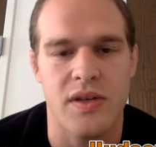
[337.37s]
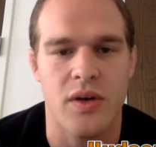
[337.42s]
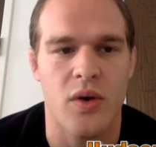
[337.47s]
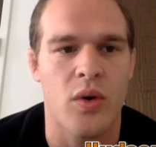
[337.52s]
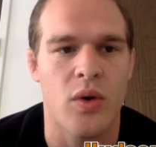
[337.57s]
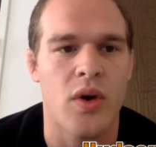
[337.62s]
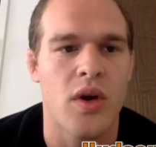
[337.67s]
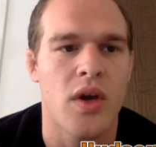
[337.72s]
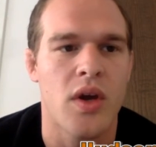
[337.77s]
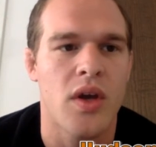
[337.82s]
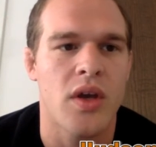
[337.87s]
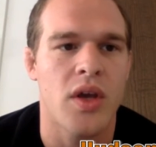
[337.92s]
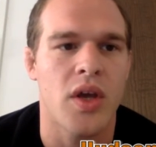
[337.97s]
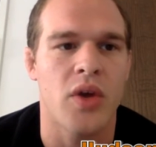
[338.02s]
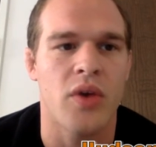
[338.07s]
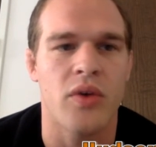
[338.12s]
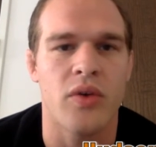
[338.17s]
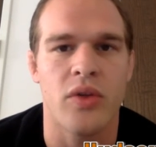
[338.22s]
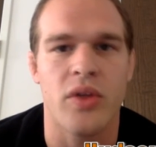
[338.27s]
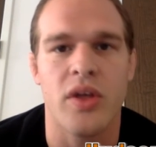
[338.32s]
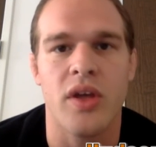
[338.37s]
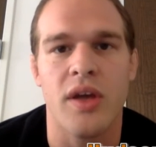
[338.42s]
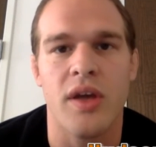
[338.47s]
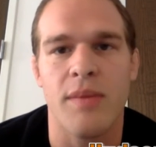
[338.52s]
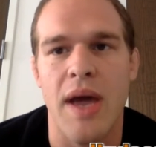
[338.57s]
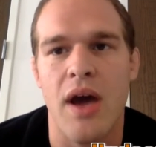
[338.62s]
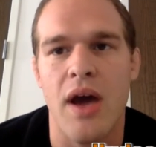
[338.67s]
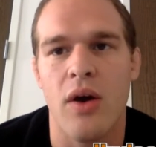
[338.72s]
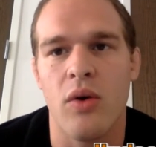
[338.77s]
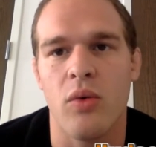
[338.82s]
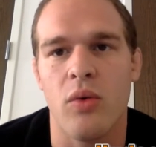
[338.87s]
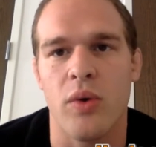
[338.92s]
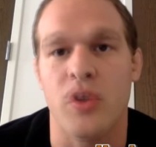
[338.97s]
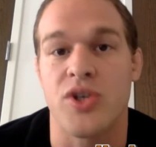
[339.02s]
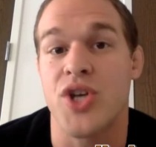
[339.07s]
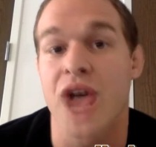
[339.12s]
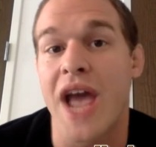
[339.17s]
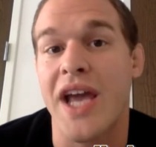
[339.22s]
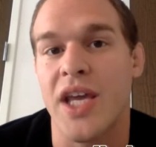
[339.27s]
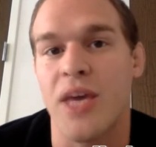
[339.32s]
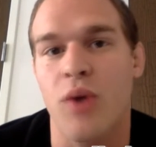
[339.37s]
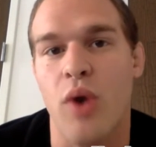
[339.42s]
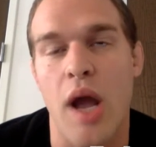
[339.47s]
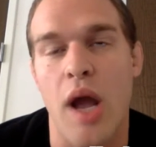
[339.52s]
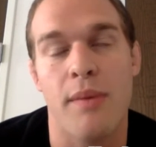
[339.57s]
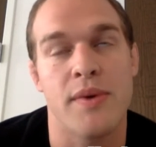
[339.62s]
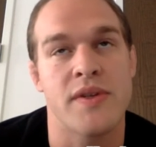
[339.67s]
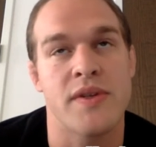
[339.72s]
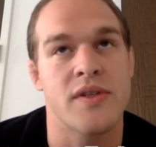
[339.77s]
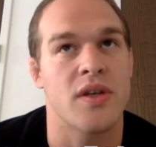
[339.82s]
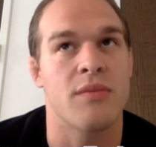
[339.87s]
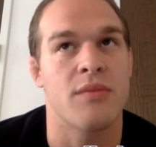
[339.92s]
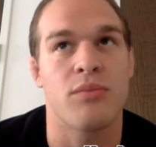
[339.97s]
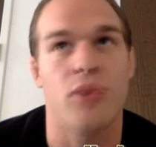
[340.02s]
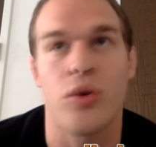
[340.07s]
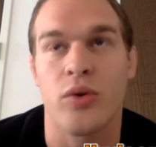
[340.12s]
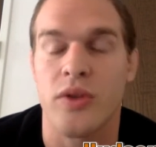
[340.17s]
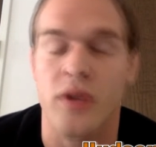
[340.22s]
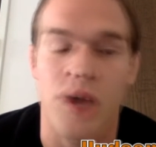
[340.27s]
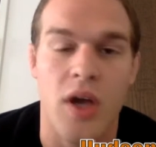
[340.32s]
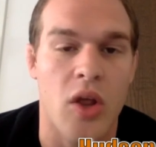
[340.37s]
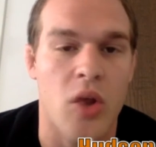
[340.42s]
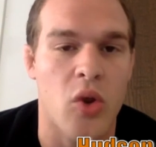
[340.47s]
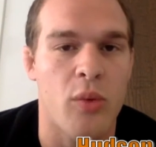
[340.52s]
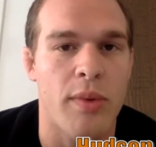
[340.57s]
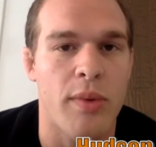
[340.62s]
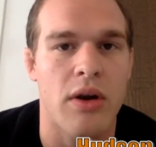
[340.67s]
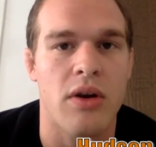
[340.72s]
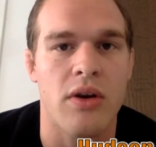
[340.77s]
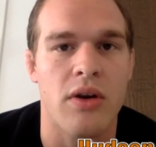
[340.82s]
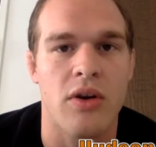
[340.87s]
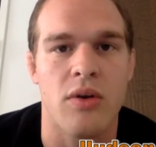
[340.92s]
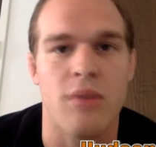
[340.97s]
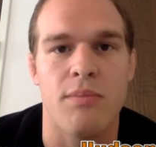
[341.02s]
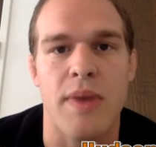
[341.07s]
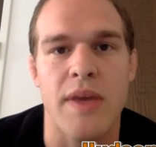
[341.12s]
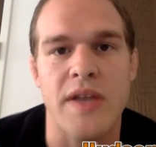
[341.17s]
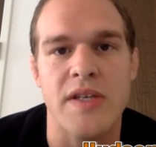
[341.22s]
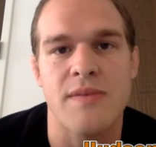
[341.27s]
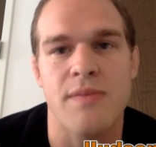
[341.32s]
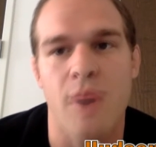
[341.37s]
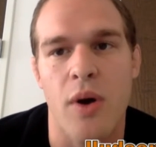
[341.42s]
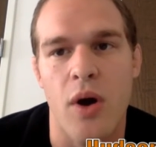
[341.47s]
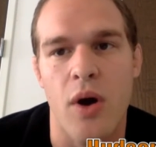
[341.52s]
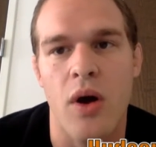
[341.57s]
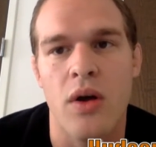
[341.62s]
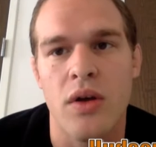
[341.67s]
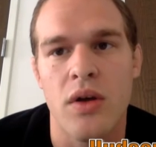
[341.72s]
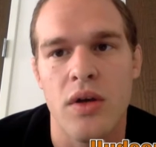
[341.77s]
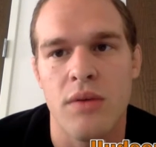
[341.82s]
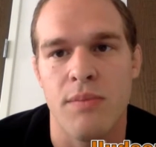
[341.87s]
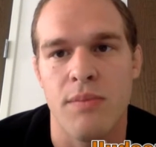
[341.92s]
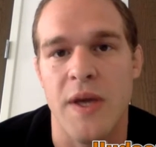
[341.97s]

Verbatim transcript: So, you know, you think about when Jackie Robinson broke the color barrier in baseball.